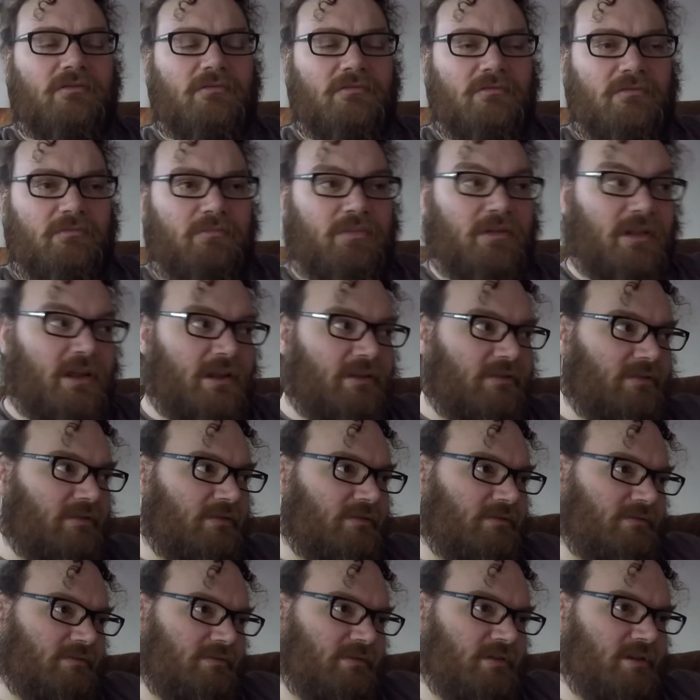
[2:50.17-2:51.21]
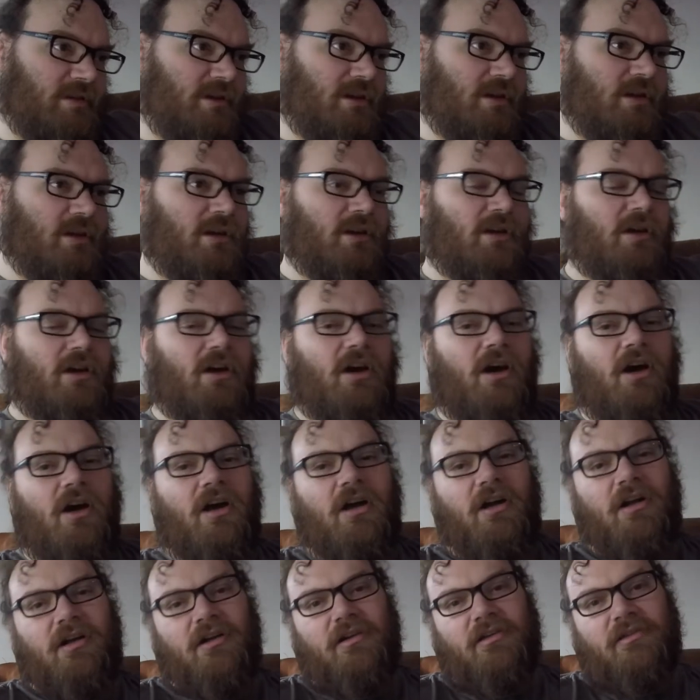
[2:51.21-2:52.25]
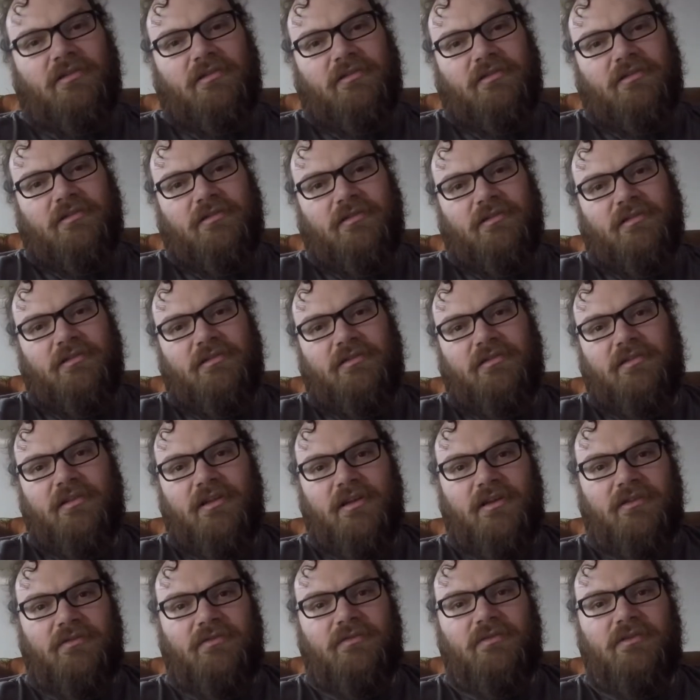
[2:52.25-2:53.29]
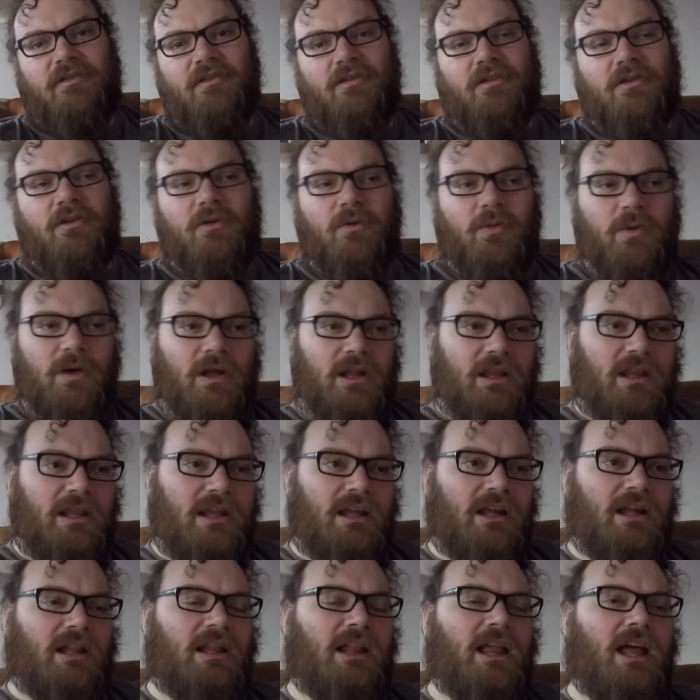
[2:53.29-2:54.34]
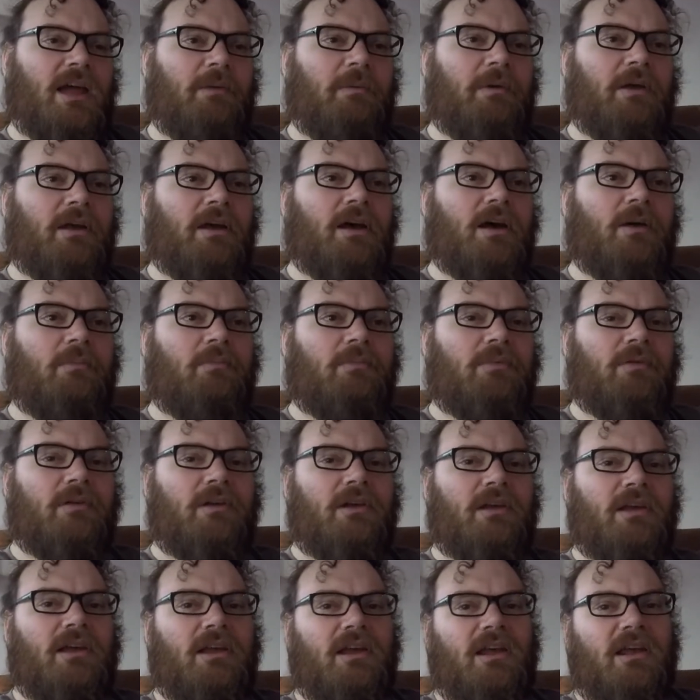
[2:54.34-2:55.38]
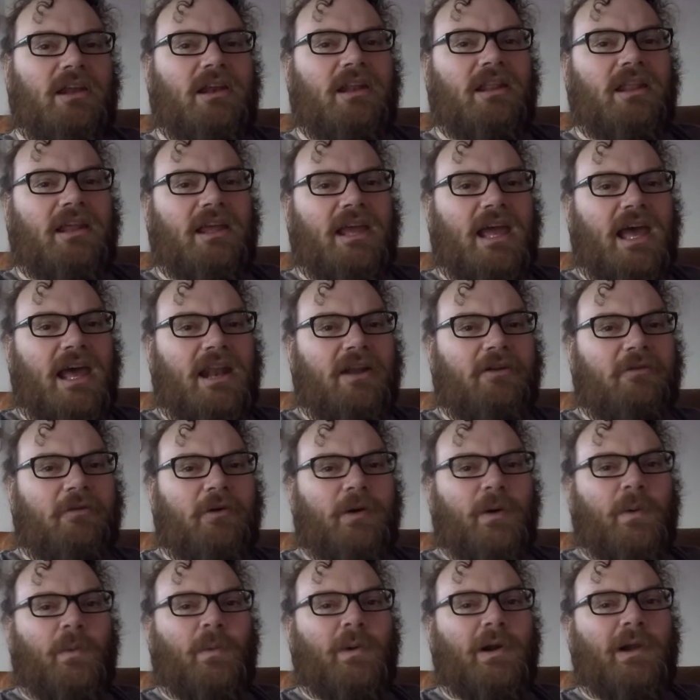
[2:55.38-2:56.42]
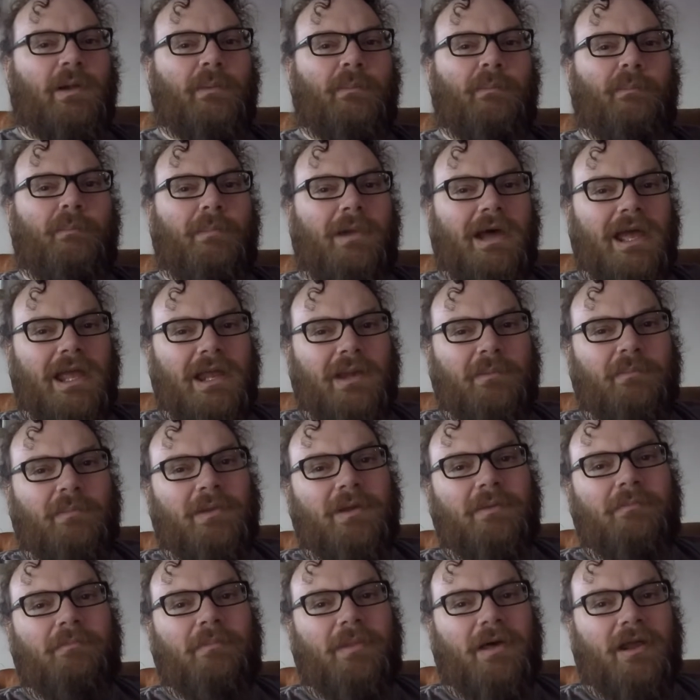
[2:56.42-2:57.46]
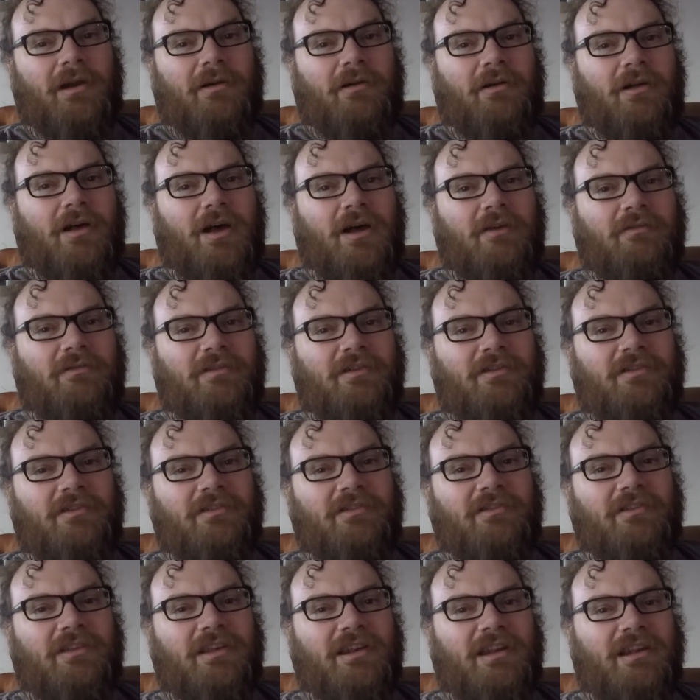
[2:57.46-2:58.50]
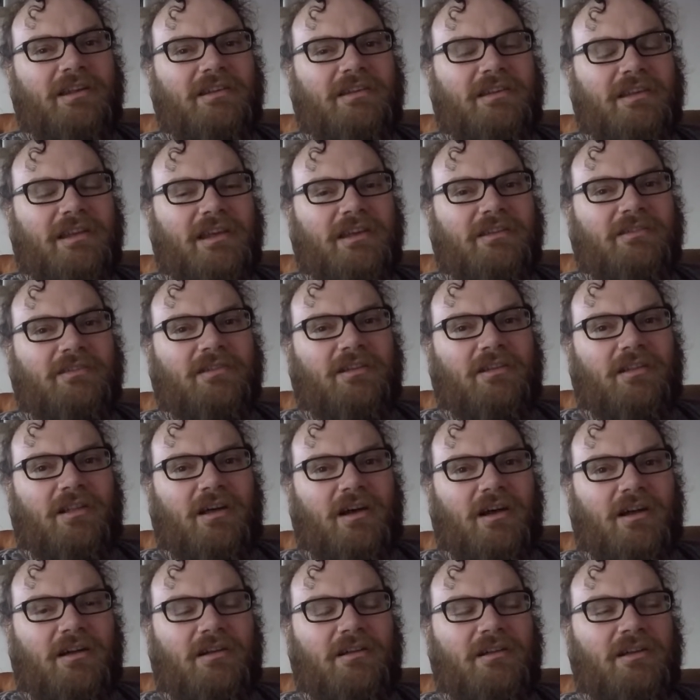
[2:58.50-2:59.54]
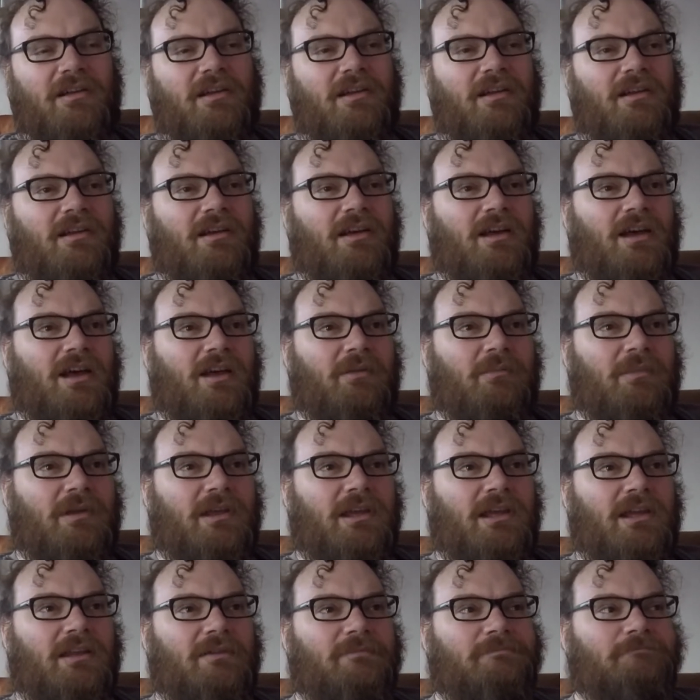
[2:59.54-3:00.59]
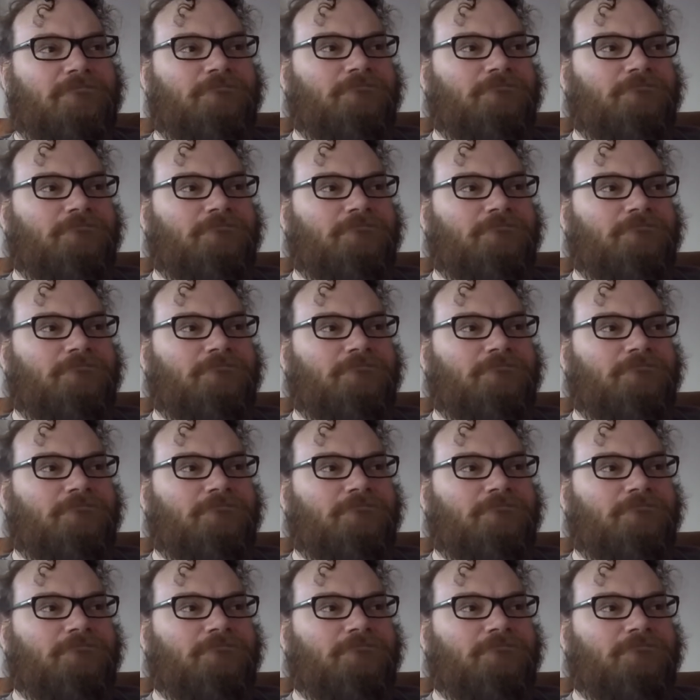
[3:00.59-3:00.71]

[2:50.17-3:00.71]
plus cards and stuff, you're quickly climbing up into the category where it might be better off to just get a DSLr. I mean,